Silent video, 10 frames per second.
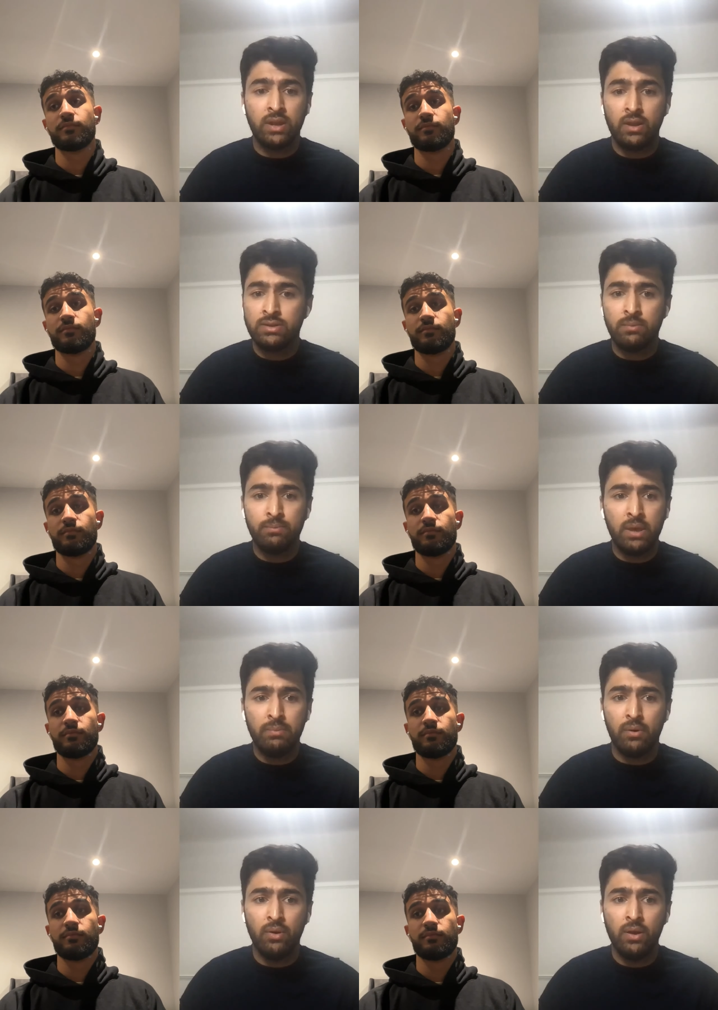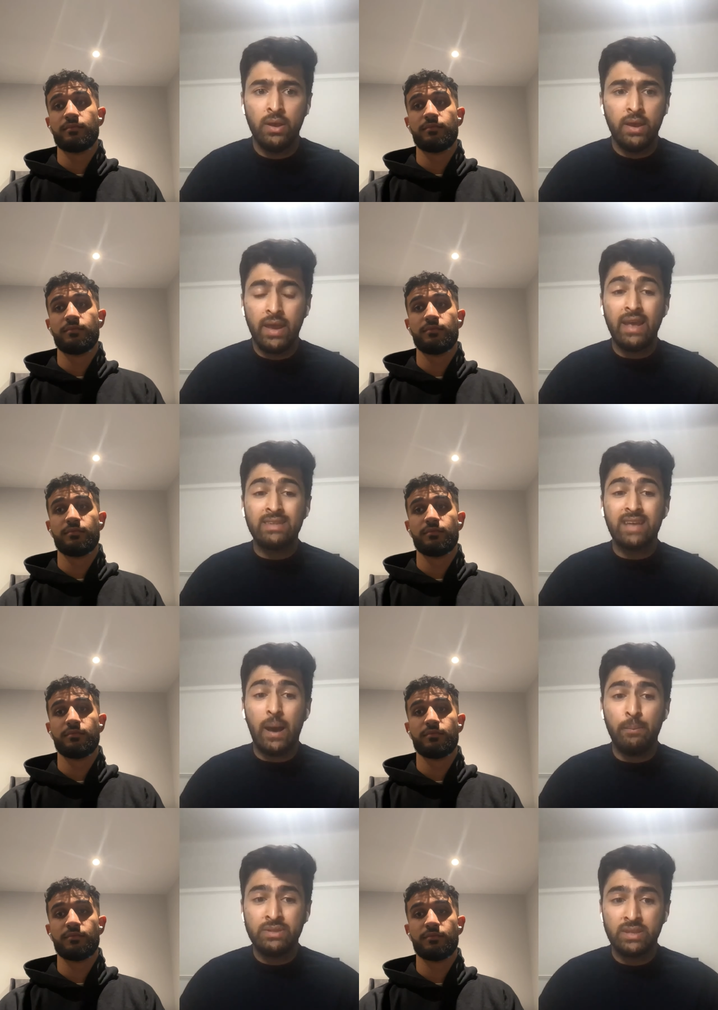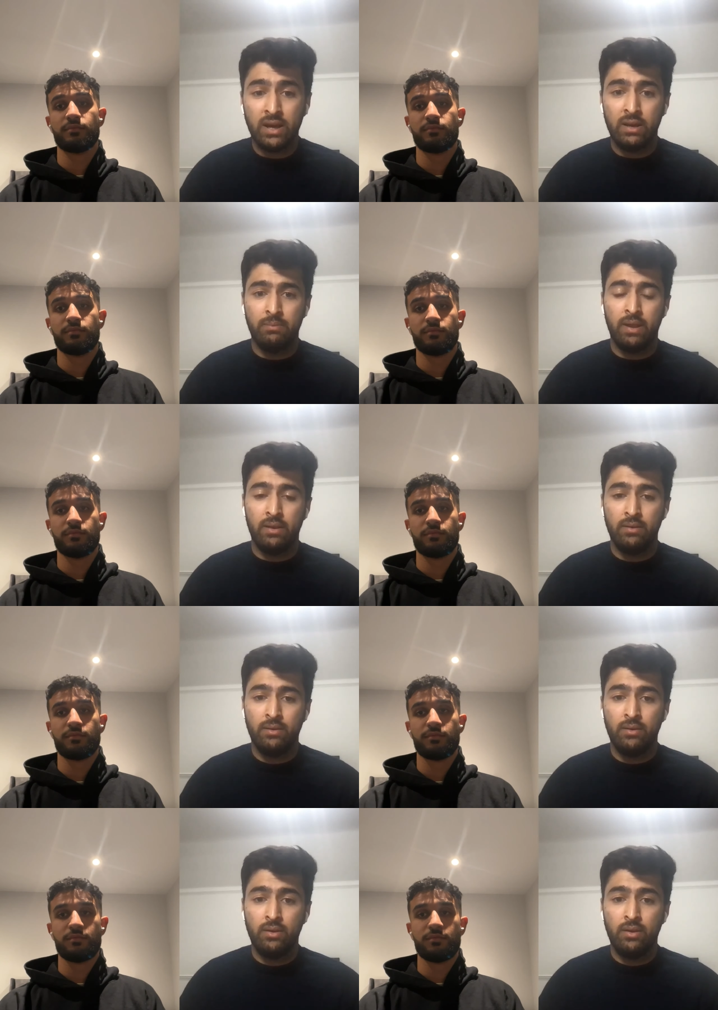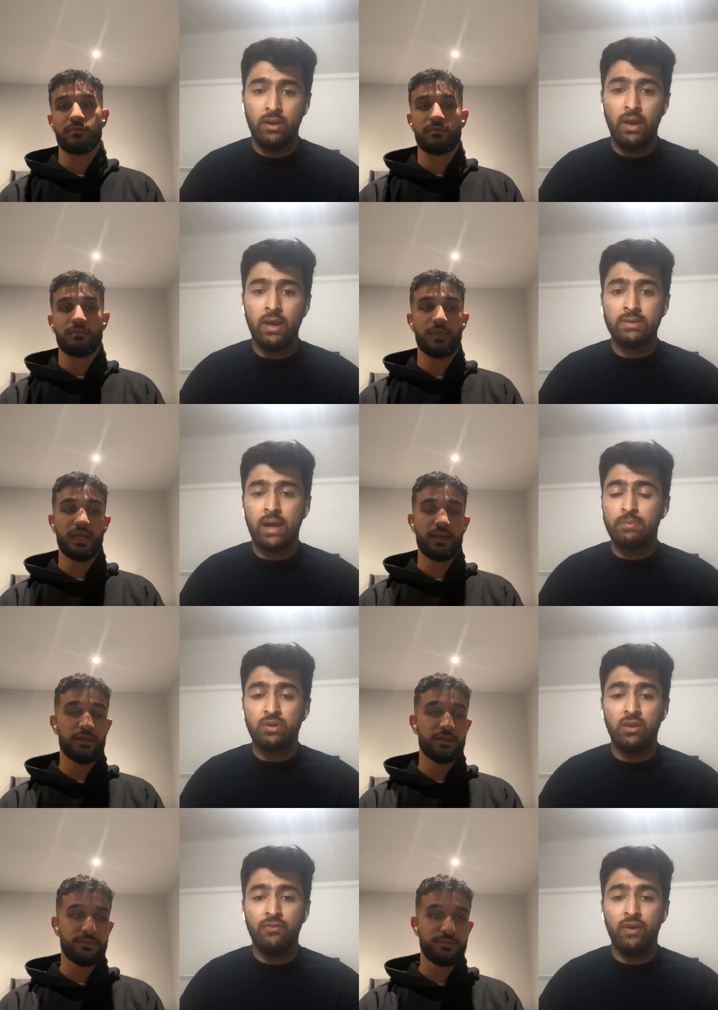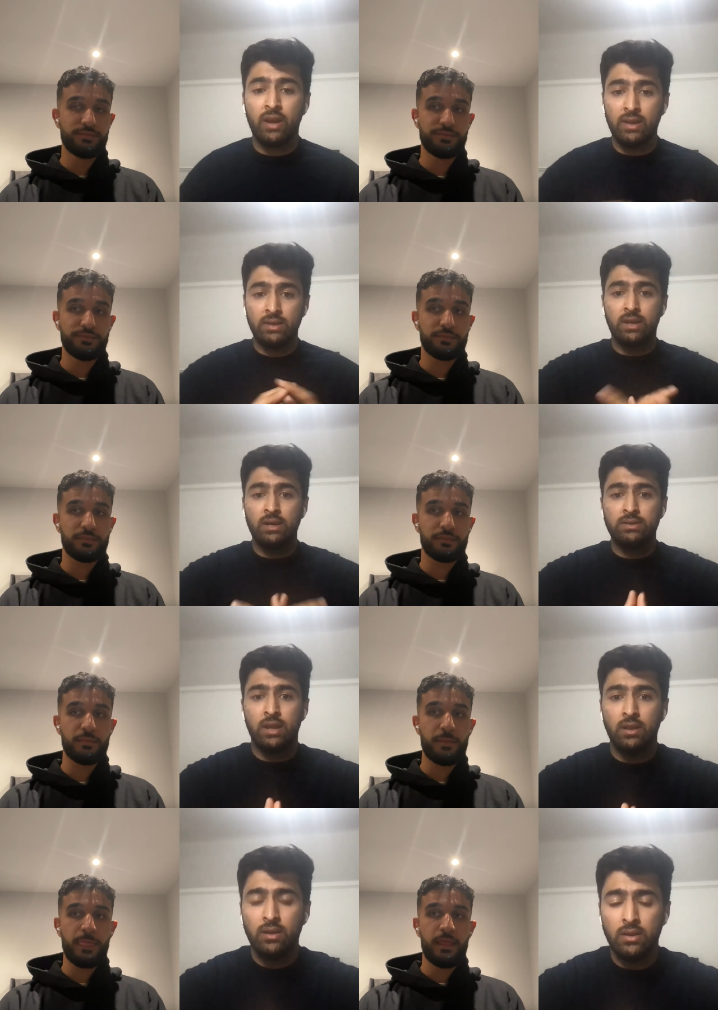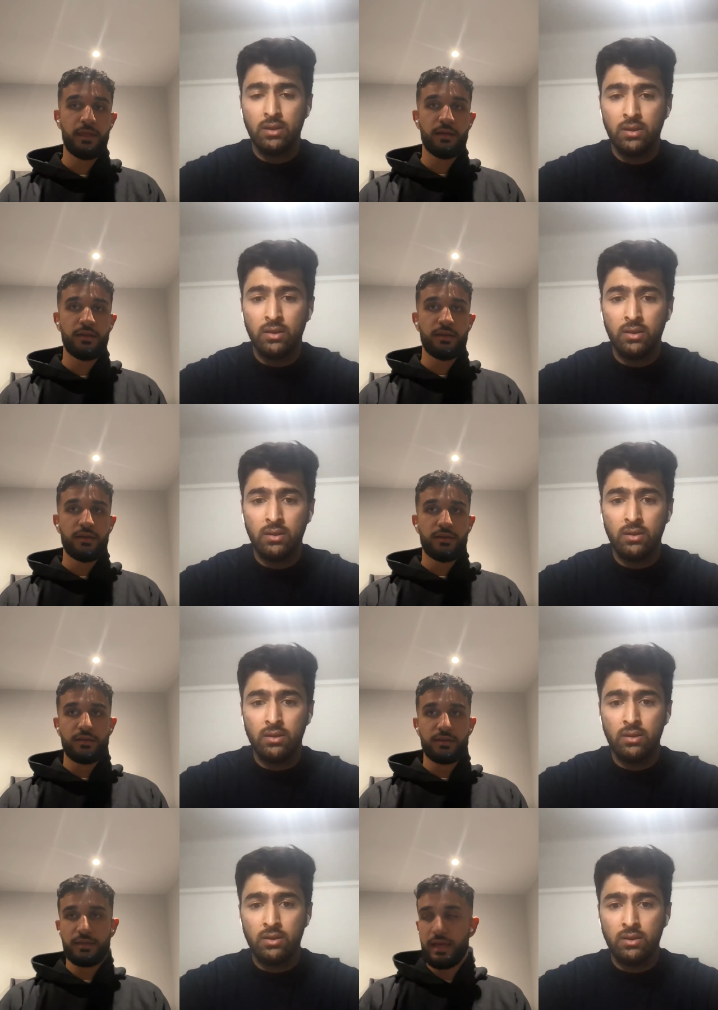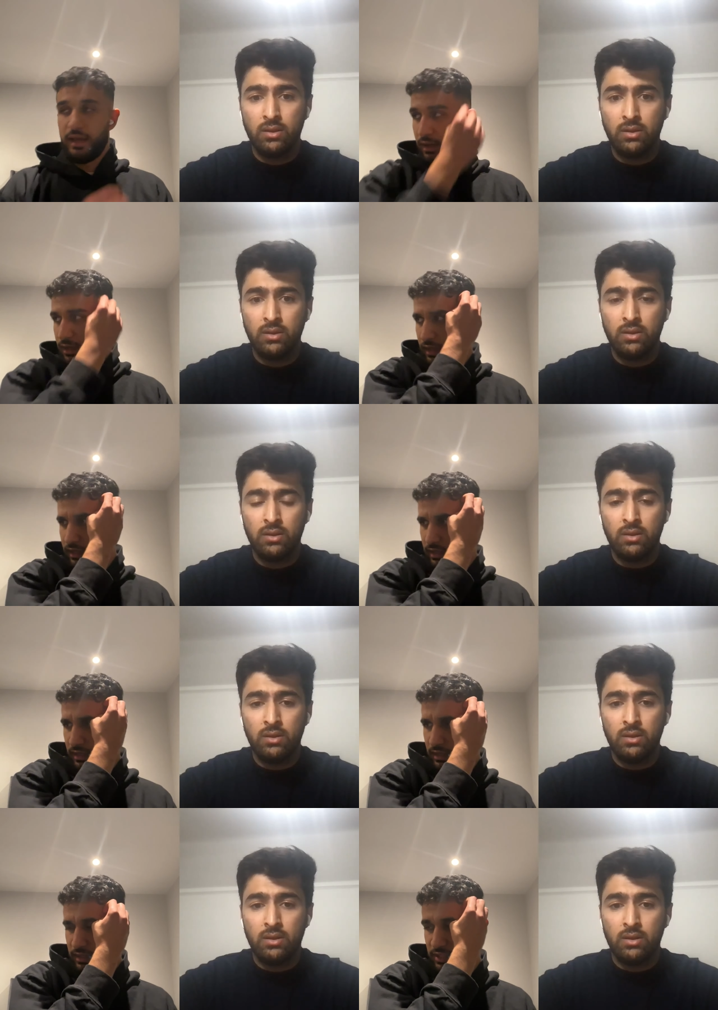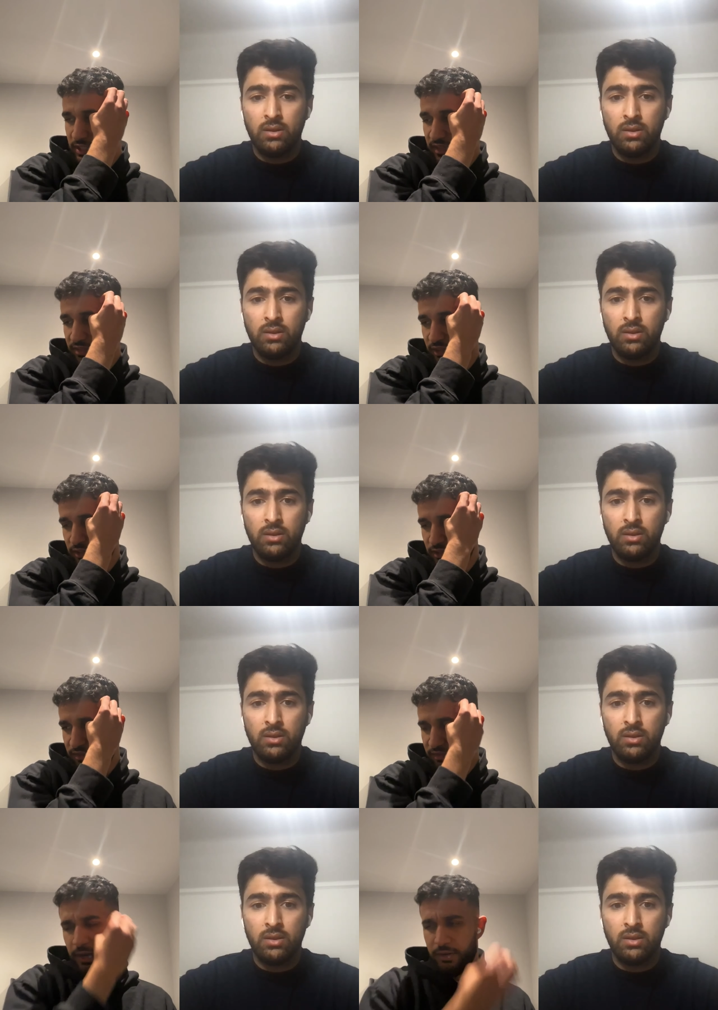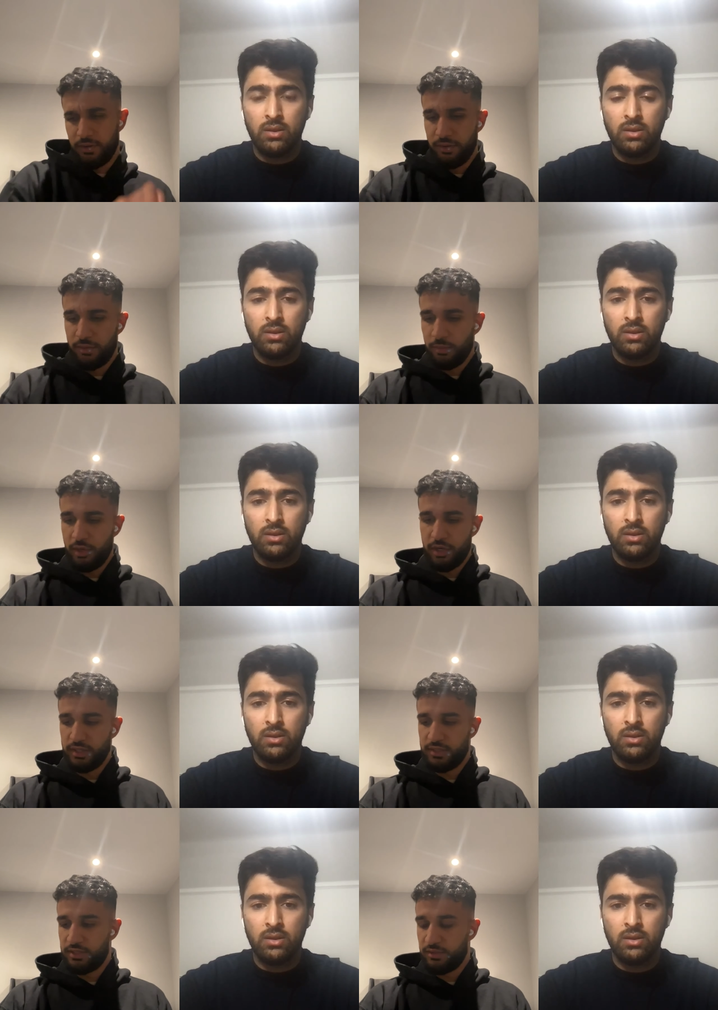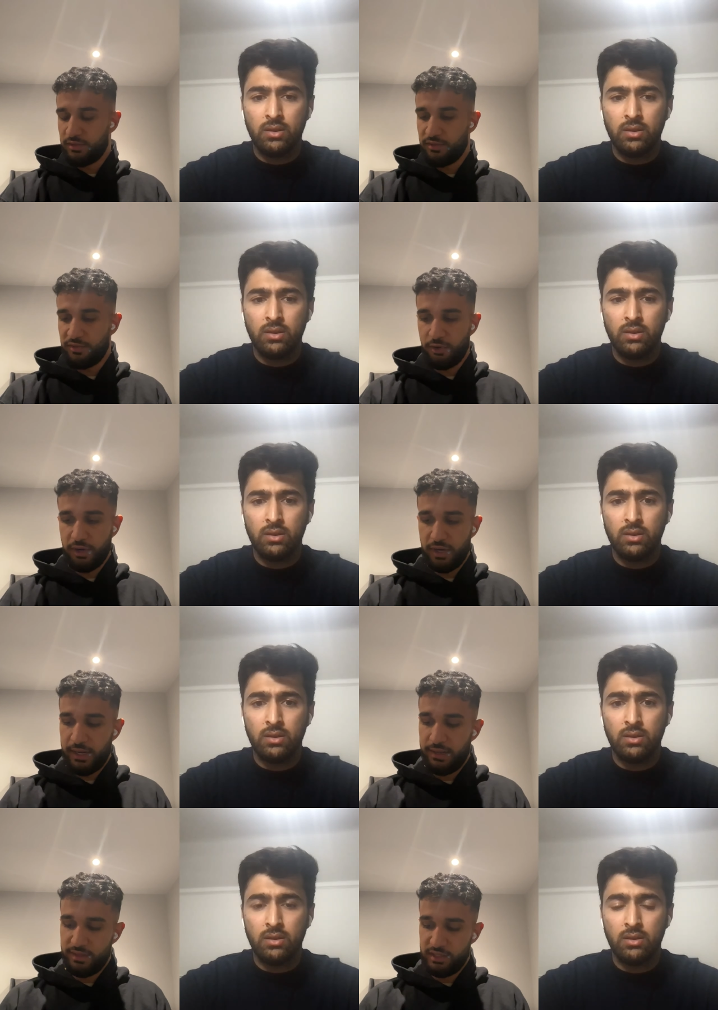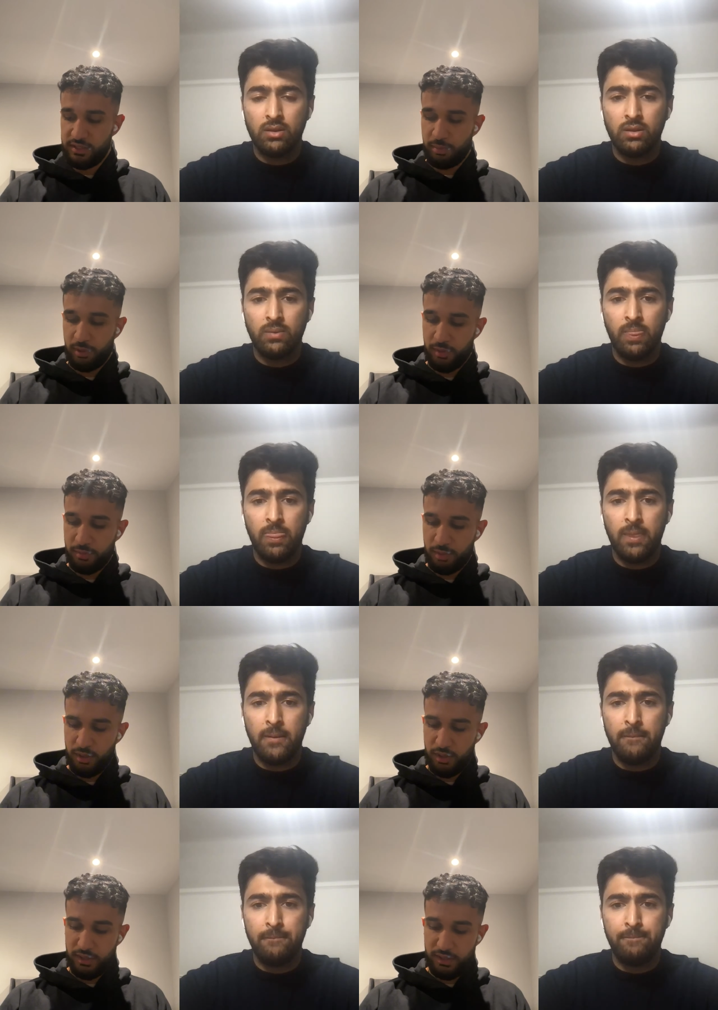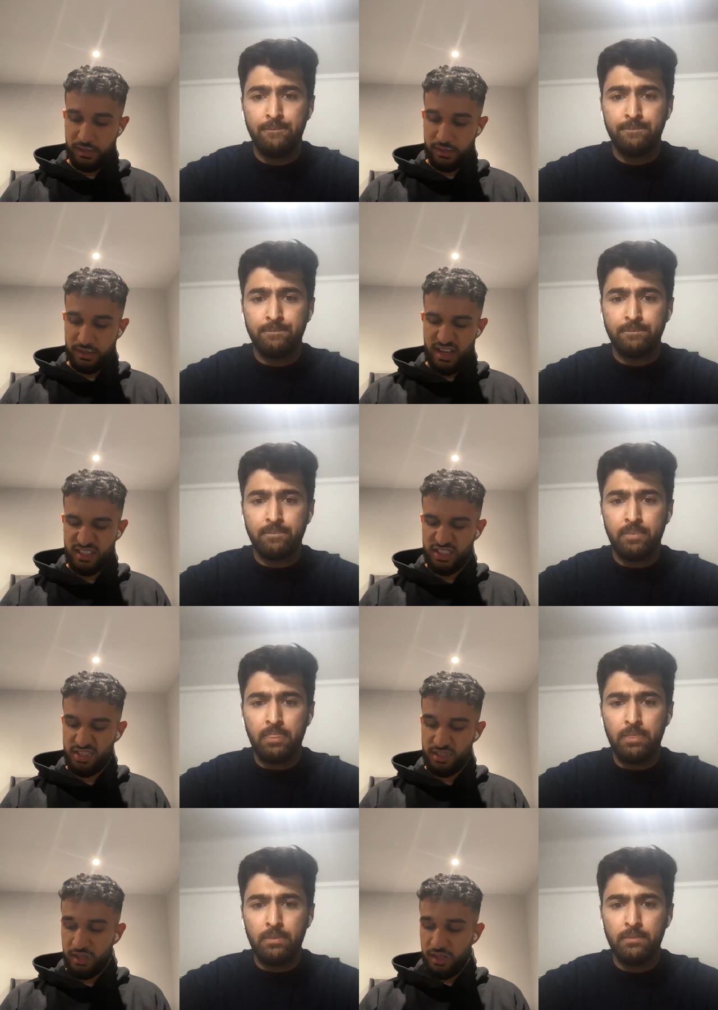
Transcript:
Speaker 1: innocent people it is absurd man it is absolutely yeah. fucking disgusting.
Speaker 2: Yeah, it's difficult to find words for at this point, but yeah, just